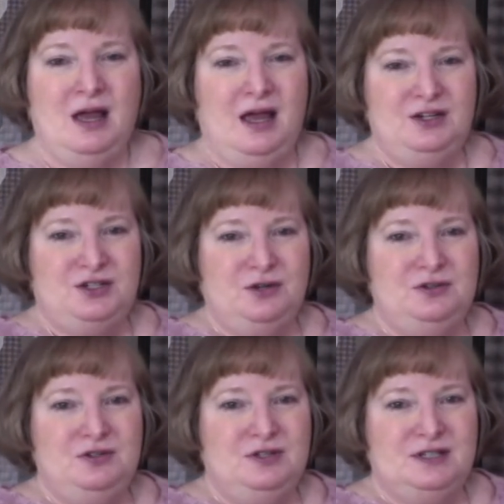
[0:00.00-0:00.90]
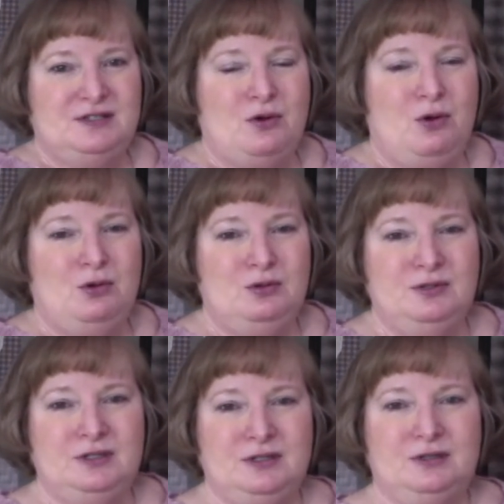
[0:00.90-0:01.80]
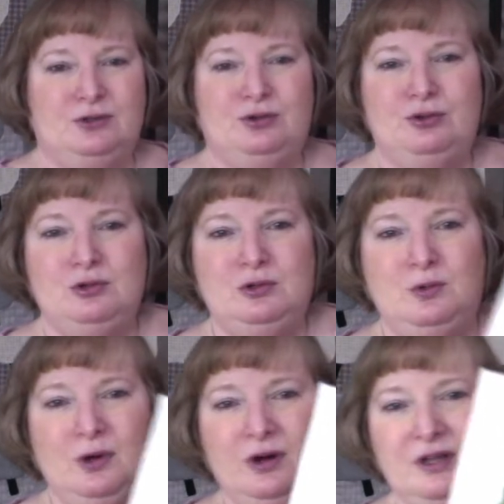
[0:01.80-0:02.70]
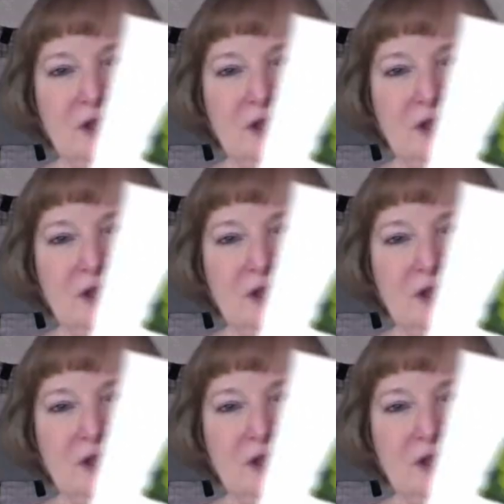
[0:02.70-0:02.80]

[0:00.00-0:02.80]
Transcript: I showed you this old crewel work that